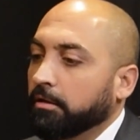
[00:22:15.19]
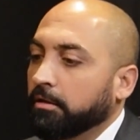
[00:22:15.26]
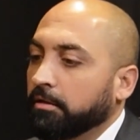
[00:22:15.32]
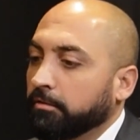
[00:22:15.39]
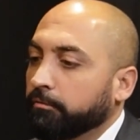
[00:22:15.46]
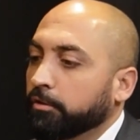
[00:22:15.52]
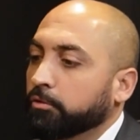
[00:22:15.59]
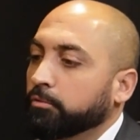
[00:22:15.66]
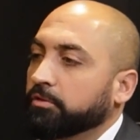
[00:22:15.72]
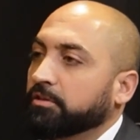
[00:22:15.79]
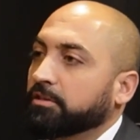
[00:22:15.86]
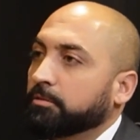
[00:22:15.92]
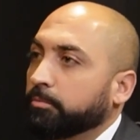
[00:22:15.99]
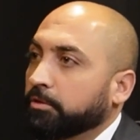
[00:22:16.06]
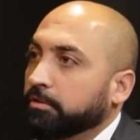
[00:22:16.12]
individuals
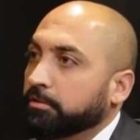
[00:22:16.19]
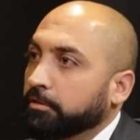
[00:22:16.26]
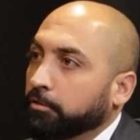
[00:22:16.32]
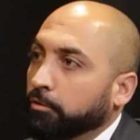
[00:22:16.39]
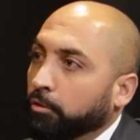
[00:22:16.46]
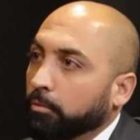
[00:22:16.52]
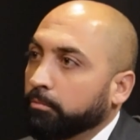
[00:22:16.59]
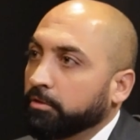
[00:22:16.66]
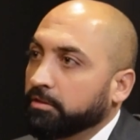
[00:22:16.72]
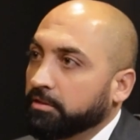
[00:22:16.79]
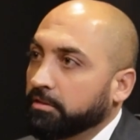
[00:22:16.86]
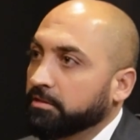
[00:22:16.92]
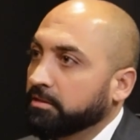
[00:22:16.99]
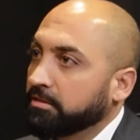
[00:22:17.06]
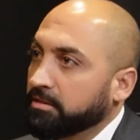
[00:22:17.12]
experiencing
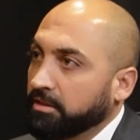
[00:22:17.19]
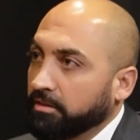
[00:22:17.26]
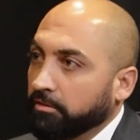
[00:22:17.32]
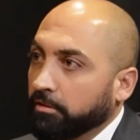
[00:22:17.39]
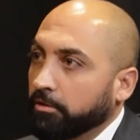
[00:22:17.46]
homelessness and saying